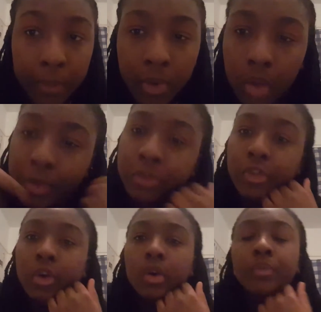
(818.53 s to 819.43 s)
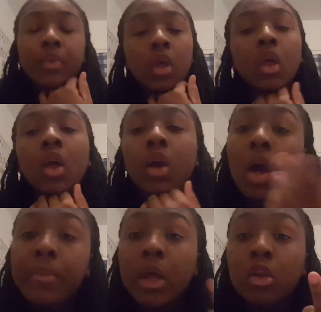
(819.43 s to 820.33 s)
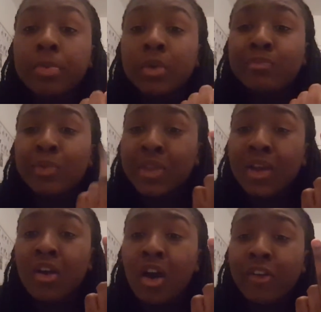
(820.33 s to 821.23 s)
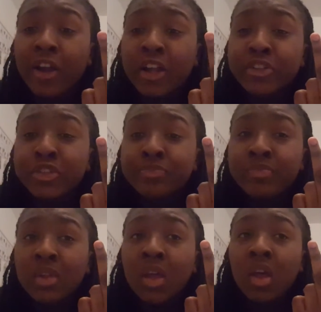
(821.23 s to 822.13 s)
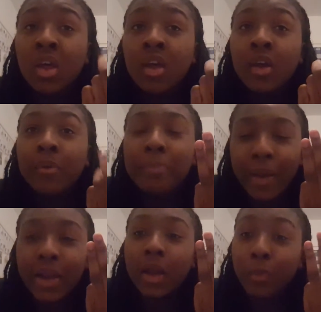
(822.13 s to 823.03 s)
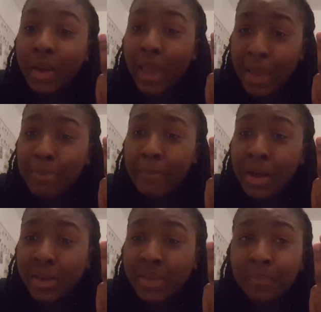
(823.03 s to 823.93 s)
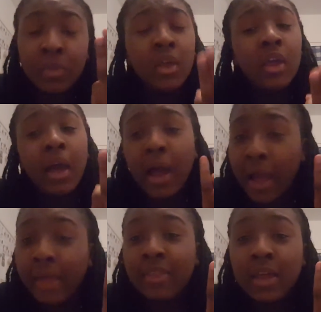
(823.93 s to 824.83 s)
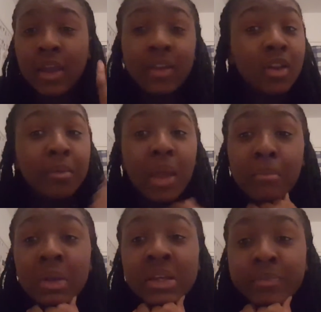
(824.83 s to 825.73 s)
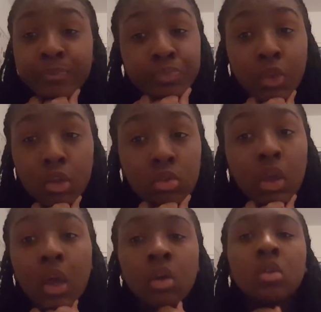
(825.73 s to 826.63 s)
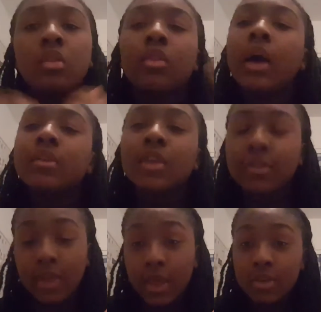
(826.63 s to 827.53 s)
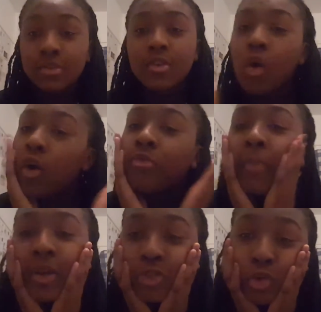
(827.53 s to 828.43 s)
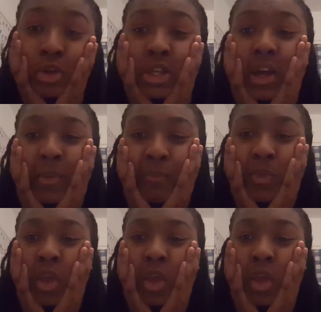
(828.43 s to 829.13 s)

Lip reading: a permanent scar. Cut my head open, was in a car crash. My nan went ape about it, and then I ended up getting money. So yeah, that is the end of my story time.